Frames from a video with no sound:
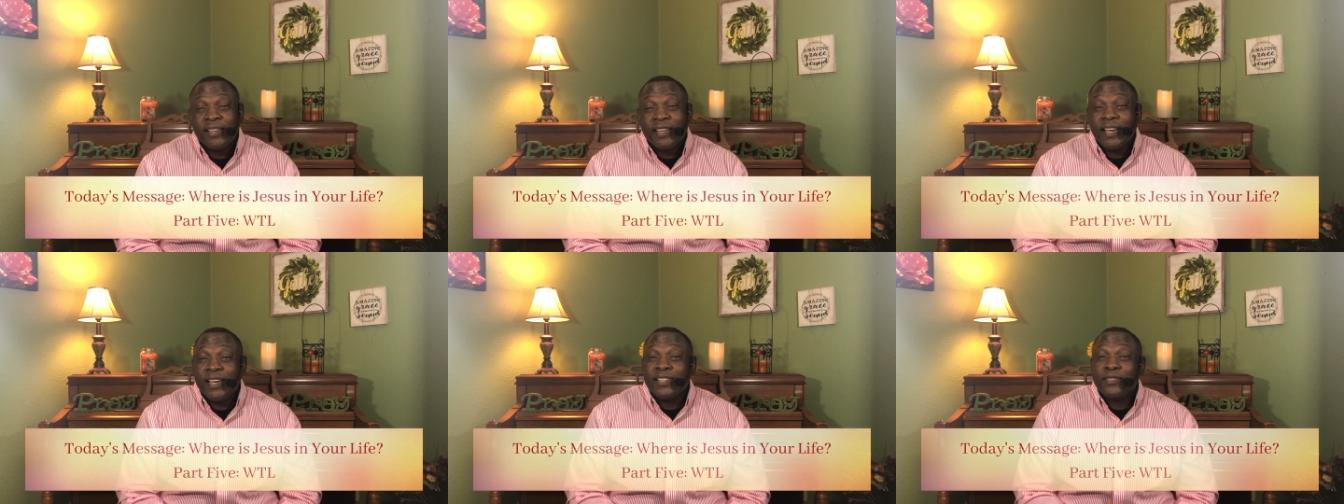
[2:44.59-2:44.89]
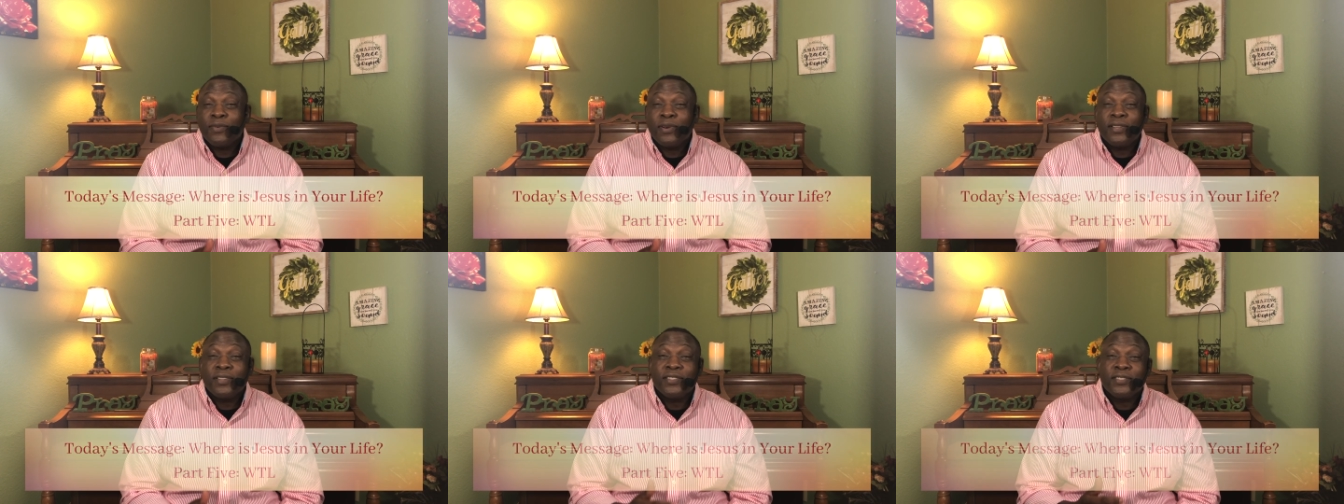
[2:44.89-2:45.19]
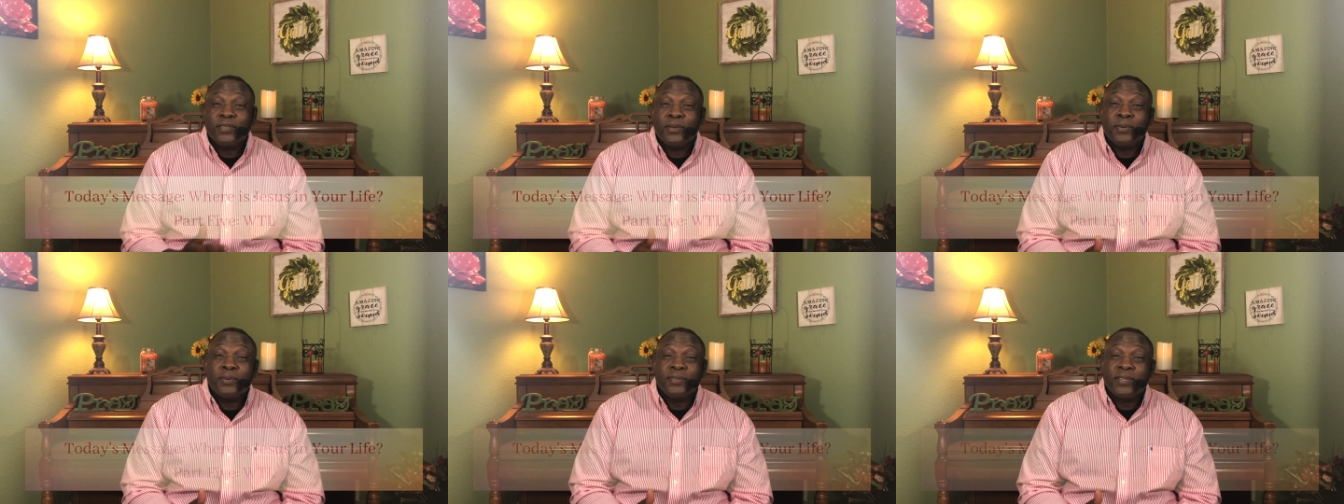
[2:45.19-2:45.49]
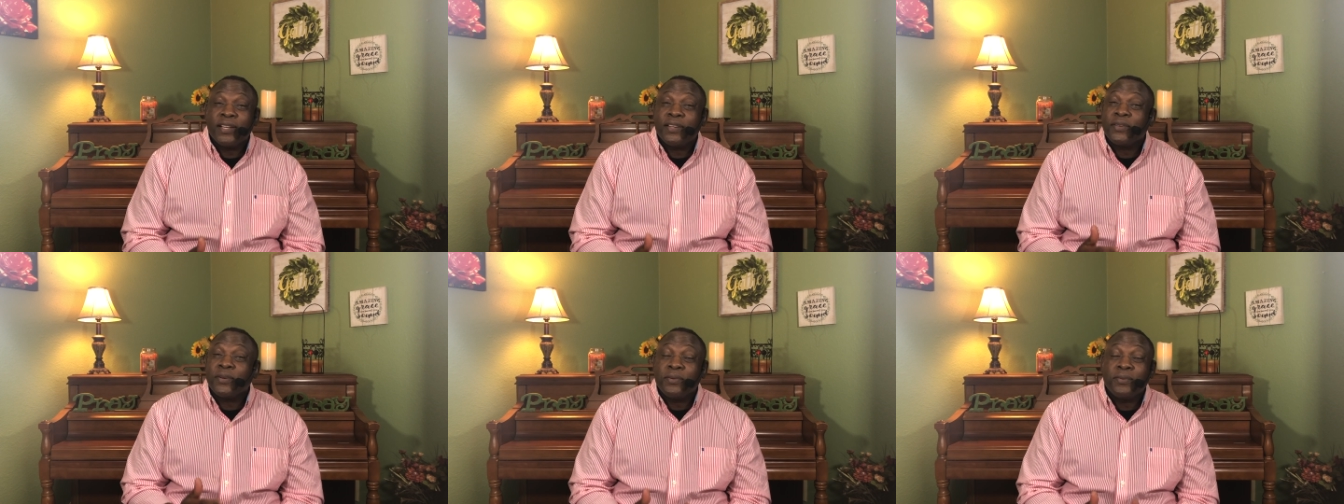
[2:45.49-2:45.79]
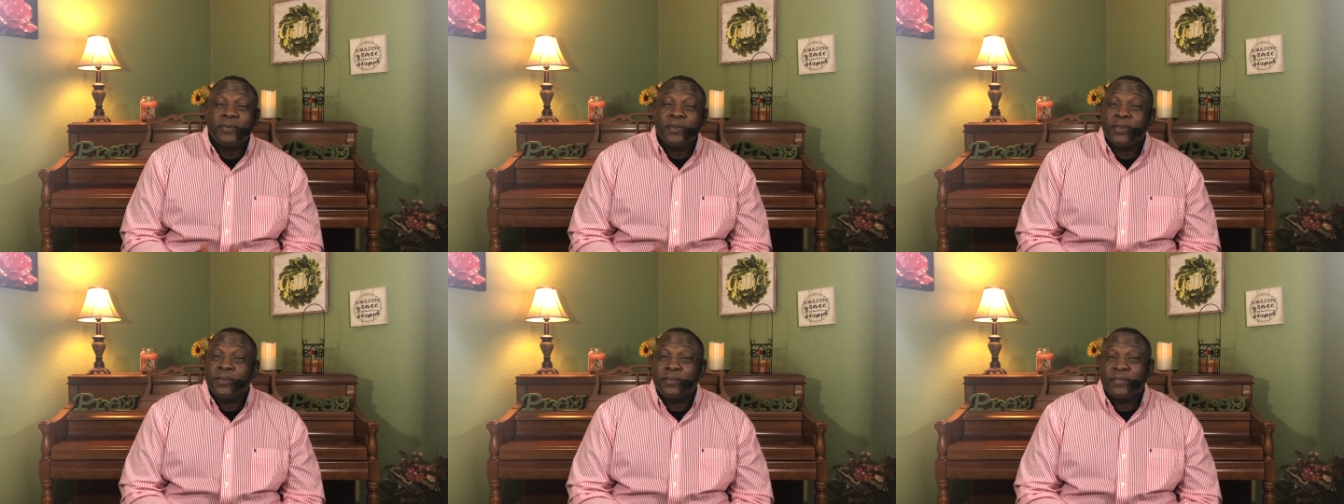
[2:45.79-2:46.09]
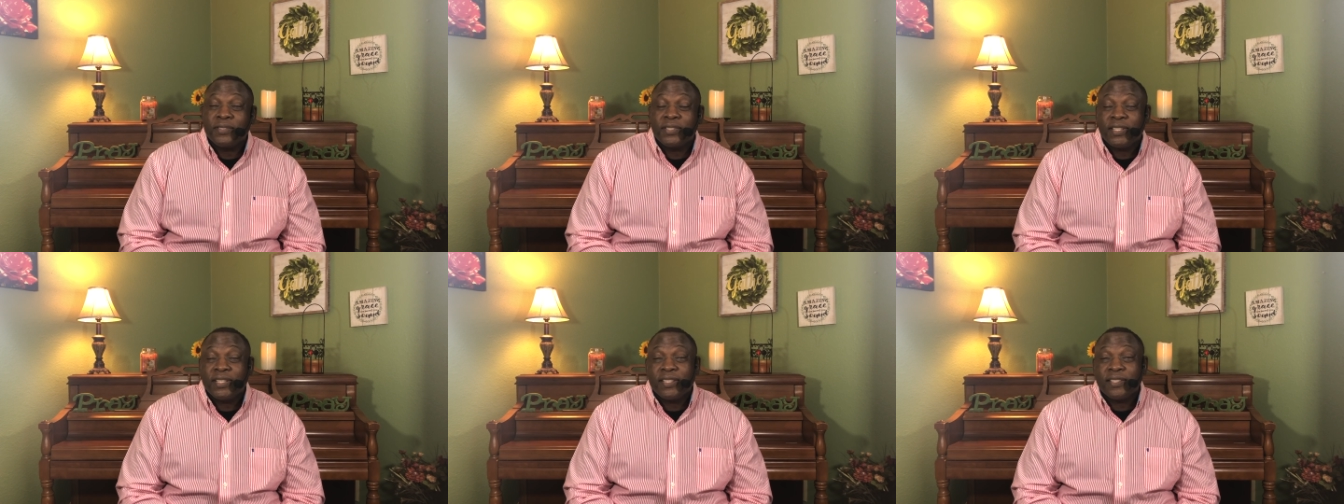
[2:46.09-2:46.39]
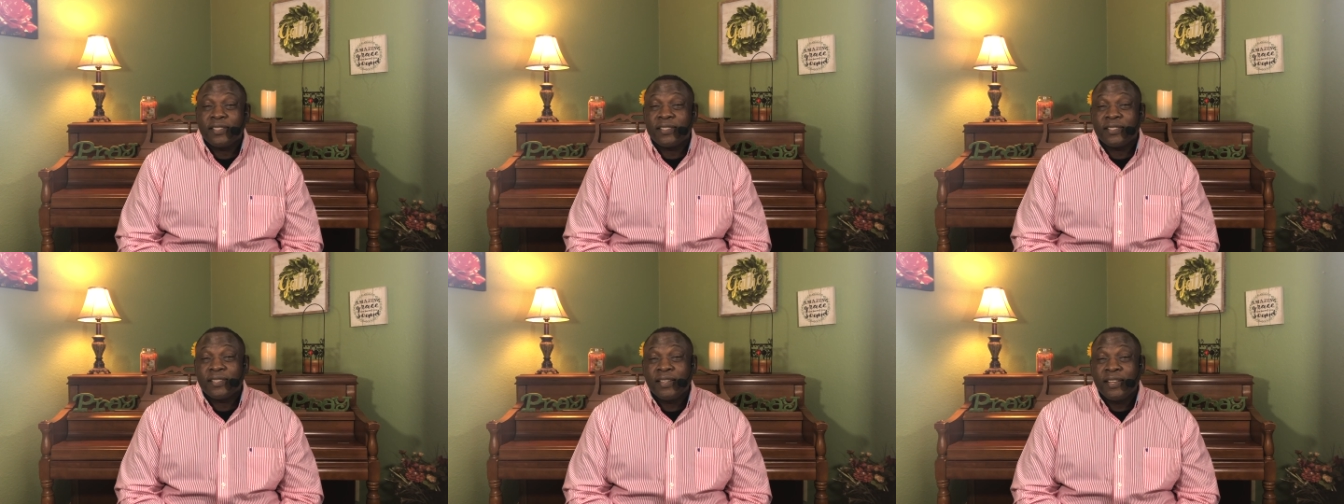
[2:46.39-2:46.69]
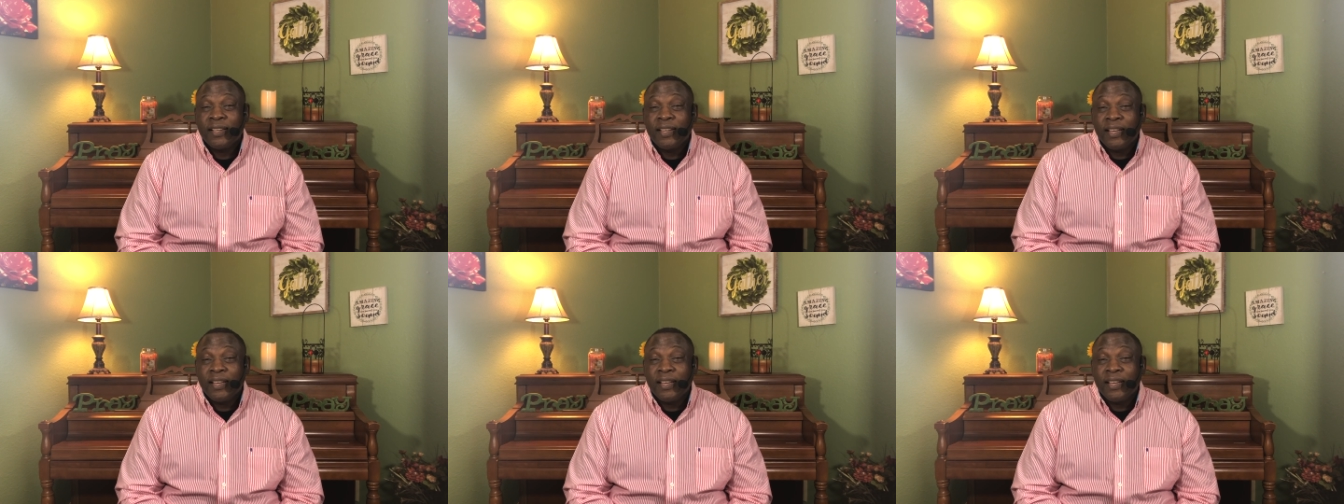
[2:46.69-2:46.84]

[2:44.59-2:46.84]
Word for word: as well as those that don't know Jesus.